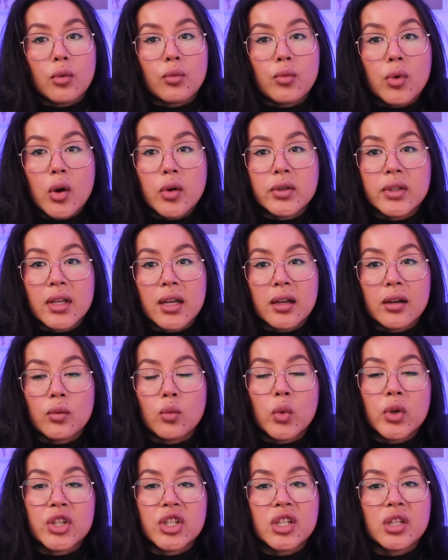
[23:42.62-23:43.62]
Rosa,
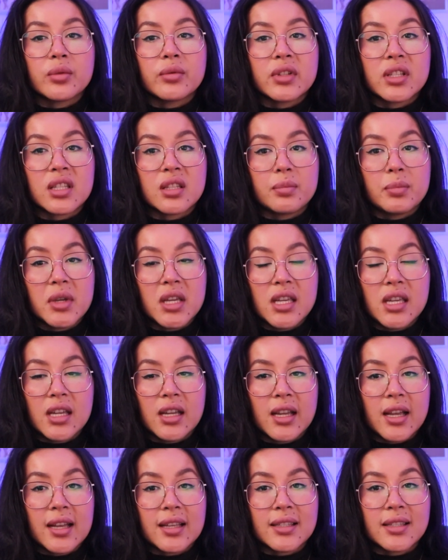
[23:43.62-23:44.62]
when she was
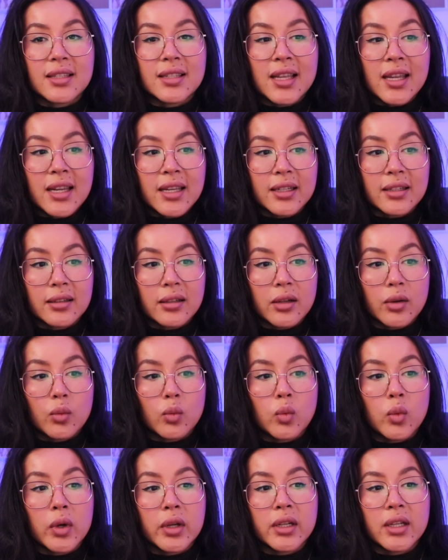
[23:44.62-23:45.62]
speaking as Satan,
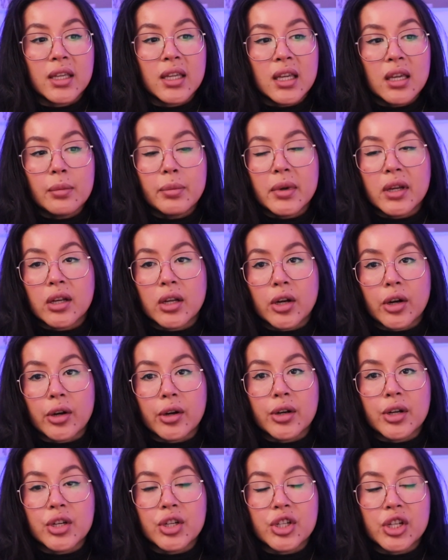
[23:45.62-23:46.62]
would keep
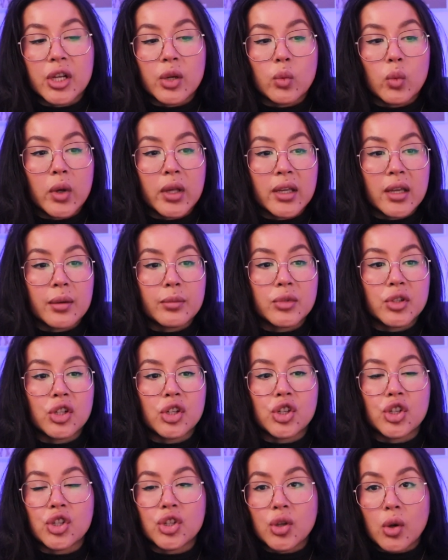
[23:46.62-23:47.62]
encouraging William
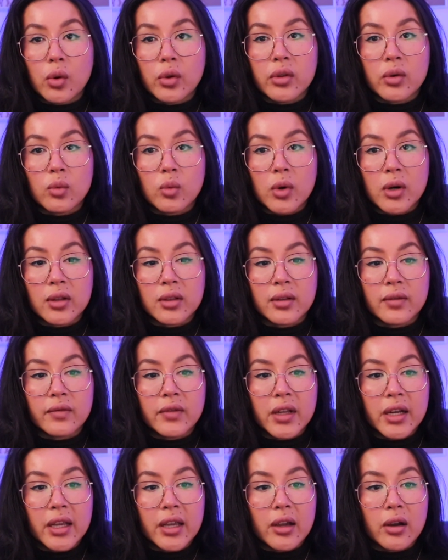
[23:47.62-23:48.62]
to show the world the
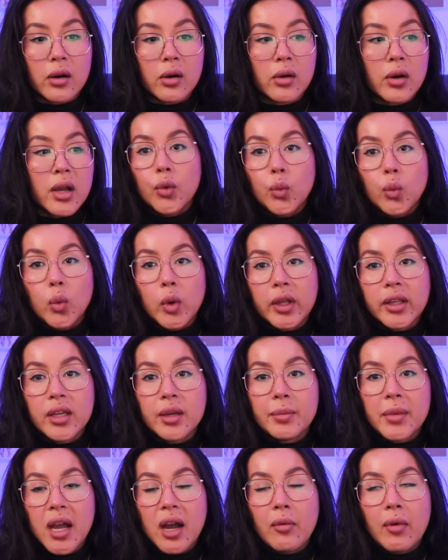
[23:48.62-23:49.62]
video.
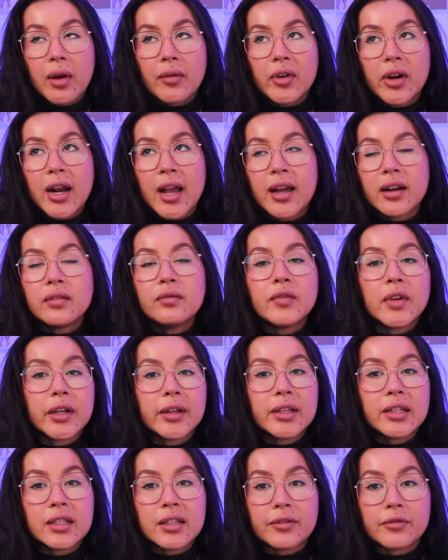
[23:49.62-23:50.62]
William, however, had a
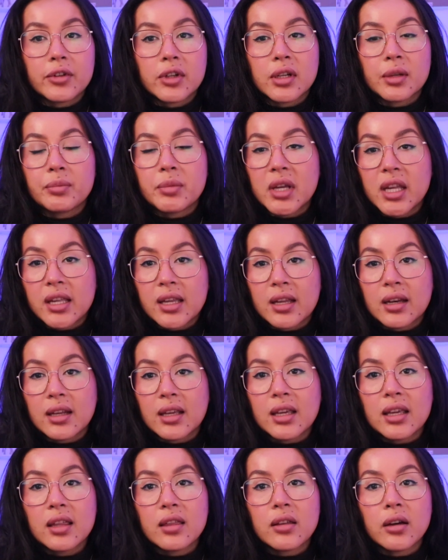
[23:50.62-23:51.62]
very different opinion.
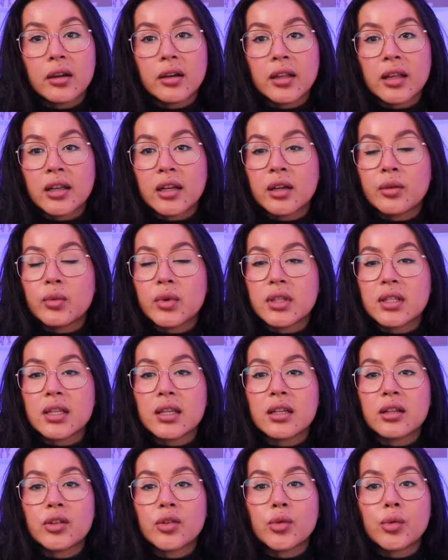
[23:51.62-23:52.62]
He thought that it was
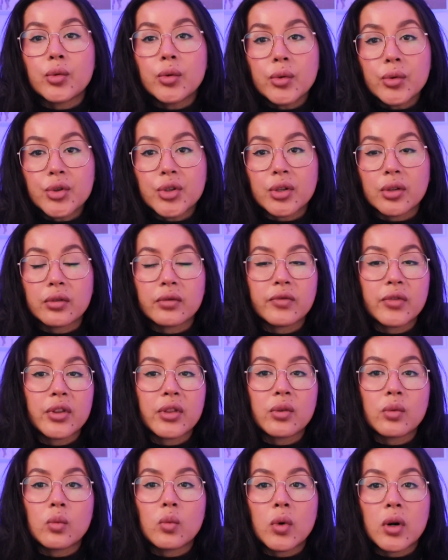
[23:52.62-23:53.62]
crucial for
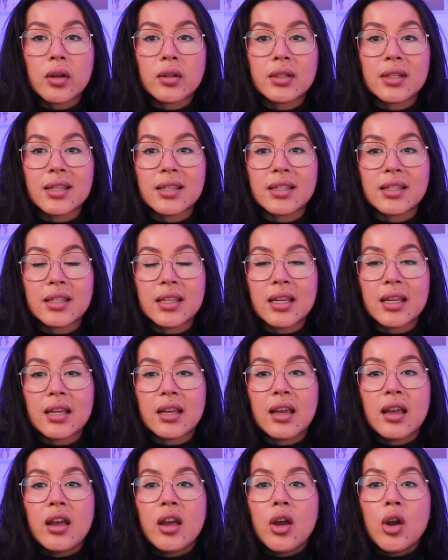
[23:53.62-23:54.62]
the world to
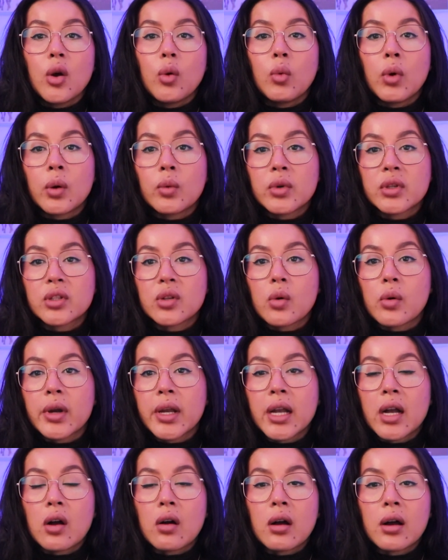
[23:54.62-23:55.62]
see what was
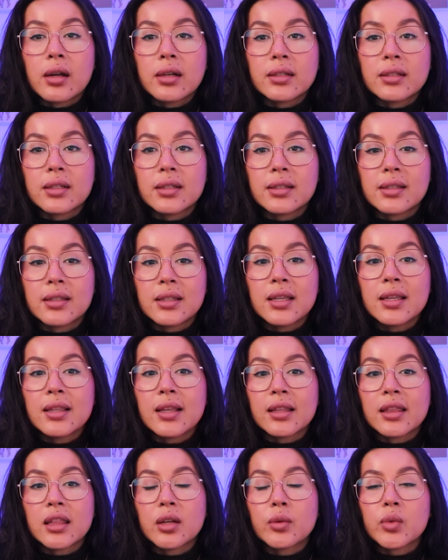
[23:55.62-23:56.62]
going on, to see
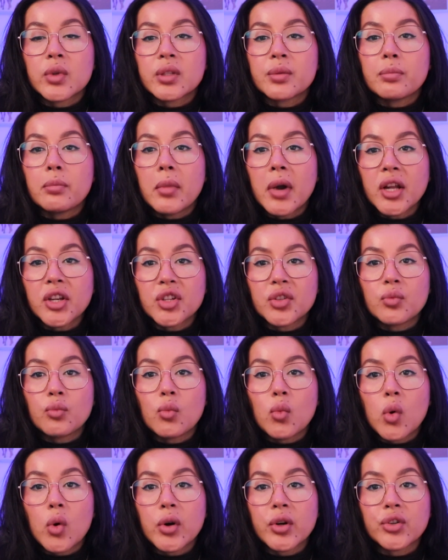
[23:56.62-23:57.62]
that there was much
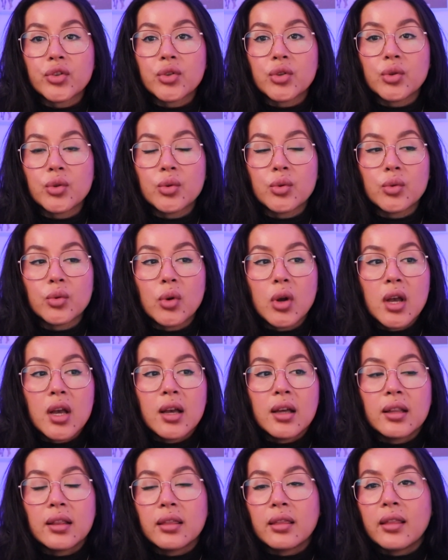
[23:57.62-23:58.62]
more to
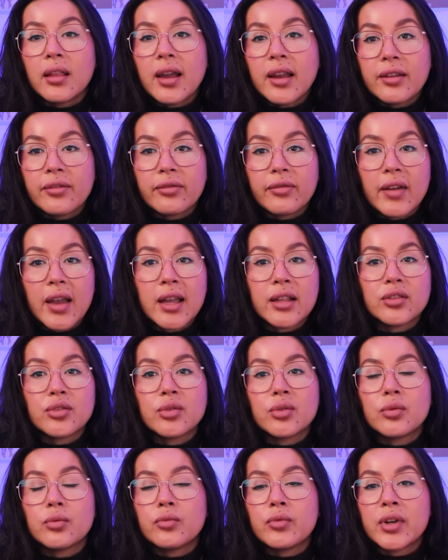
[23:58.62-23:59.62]
life and
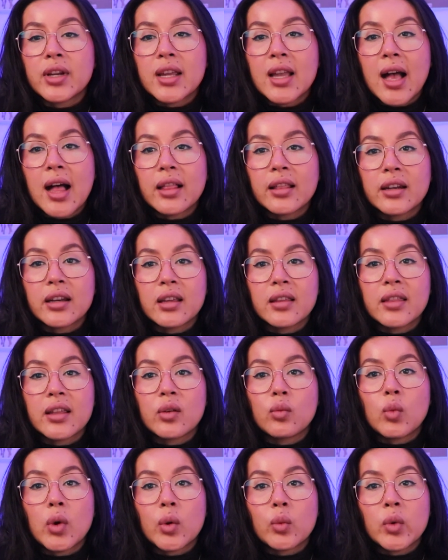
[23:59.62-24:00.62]
to reality
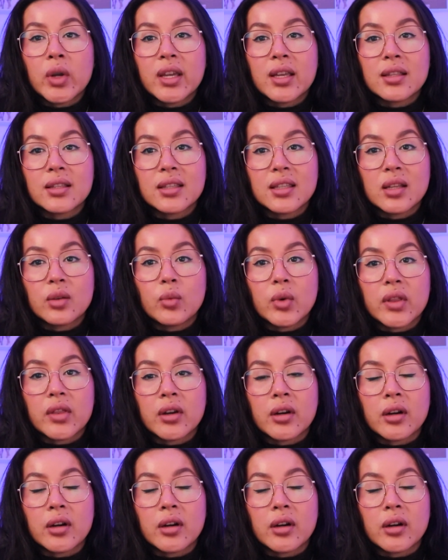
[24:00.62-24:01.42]
than what we can see with